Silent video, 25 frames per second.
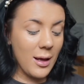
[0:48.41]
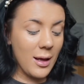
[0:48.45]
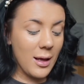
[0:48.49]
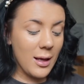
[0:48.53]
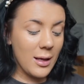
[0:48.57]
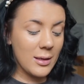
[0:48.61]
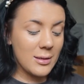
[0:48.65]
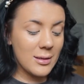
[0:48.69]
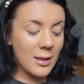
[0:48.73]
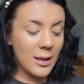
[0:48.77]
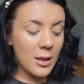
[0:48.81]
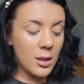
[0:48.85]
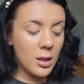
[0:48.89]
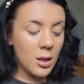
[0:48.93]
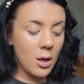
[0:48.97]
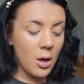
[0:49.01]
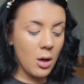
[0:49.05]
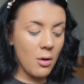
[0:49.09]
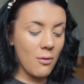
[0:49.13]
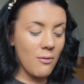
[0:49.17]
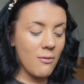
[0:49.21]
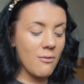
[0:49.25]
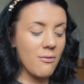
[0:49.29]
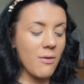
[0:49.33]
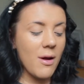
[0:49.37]
It's like
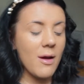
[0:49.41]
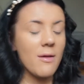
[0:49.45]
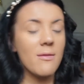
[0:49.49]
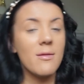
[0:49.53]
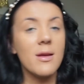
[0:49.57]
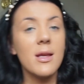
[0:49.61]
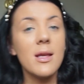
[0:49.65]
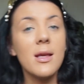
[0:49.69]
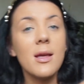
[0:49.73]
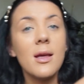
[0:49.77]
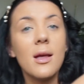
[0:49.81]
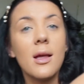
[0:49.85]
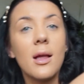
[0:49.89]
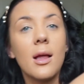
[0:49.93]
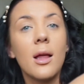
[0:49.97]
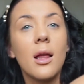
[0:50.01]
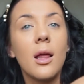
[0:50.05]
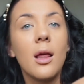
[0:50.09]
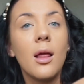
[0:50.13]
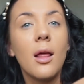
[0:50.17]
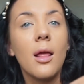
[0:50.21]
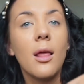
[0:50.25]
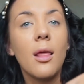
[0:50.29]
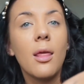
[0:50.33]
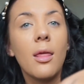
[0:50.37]
very,
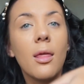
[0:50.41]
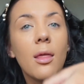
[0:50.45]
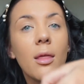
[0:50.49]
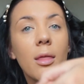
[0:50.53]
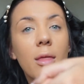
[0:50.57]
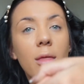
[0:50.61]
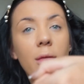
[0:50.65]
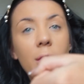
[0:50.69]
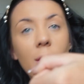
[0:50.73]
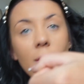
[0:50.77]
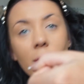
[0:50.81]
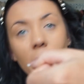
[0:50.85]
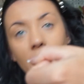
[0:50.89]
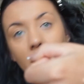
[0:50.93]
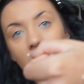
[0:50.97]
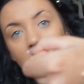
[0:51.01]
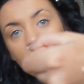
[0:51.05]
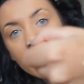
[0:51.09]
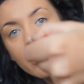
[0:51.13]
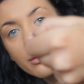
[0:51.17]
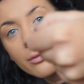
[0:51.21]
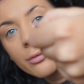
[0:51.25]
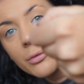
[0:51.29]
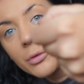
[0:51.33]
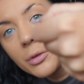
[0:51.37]
I don't know
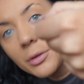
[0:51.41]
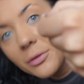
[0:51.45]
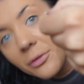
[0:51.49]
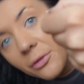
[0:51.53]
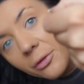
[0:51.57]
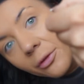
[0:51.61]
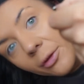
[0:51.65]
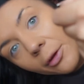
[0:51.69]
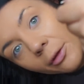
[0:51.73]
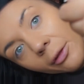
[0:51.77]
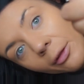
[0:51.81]
if you can see